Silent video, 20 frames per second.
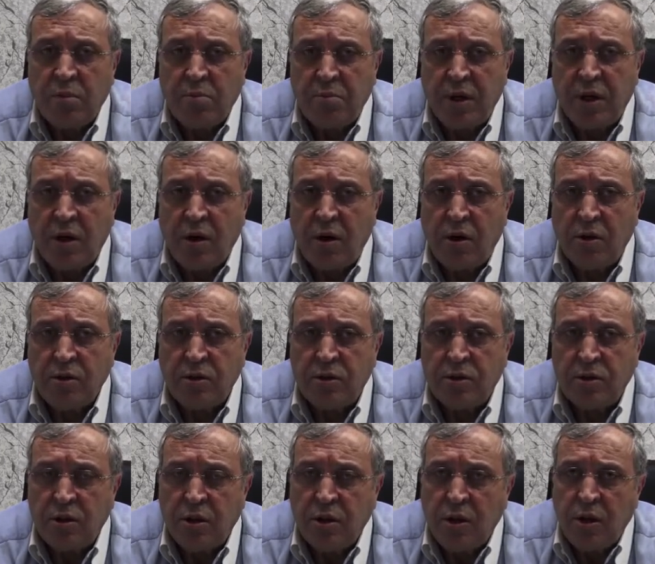
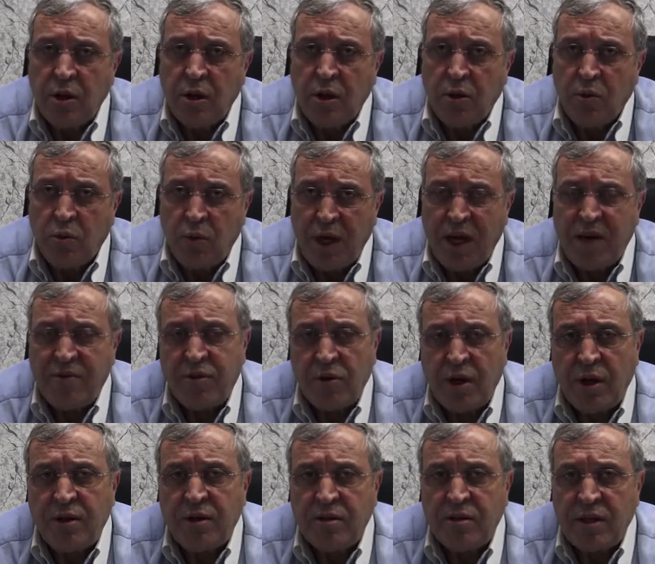because we have to
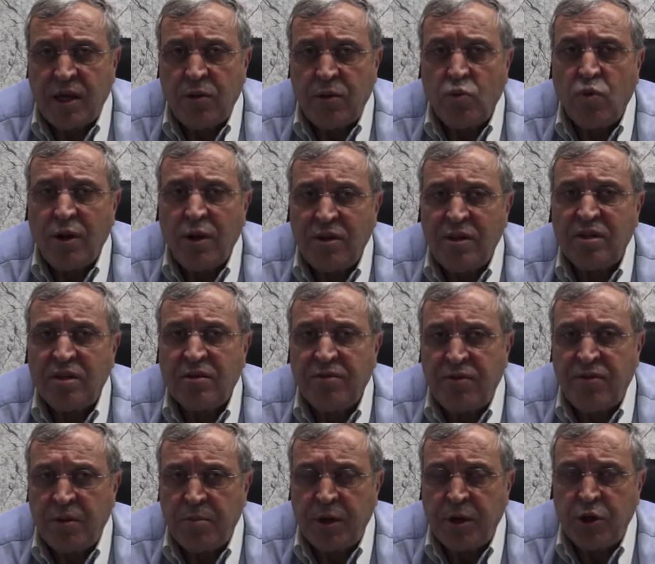understand what is
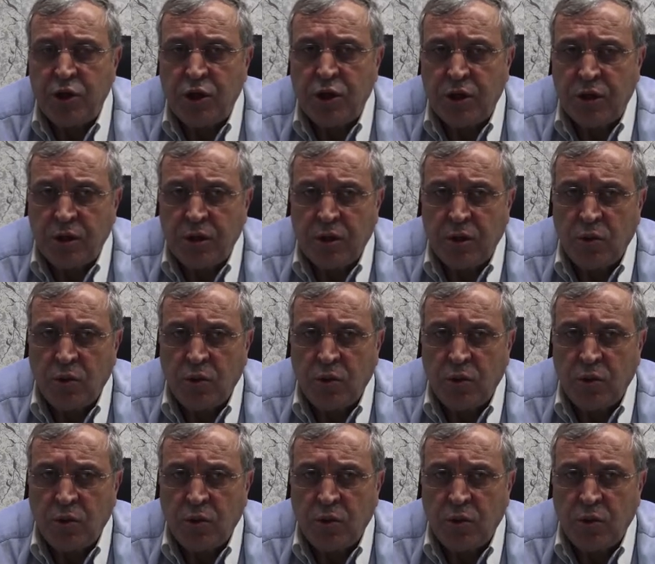inflammation.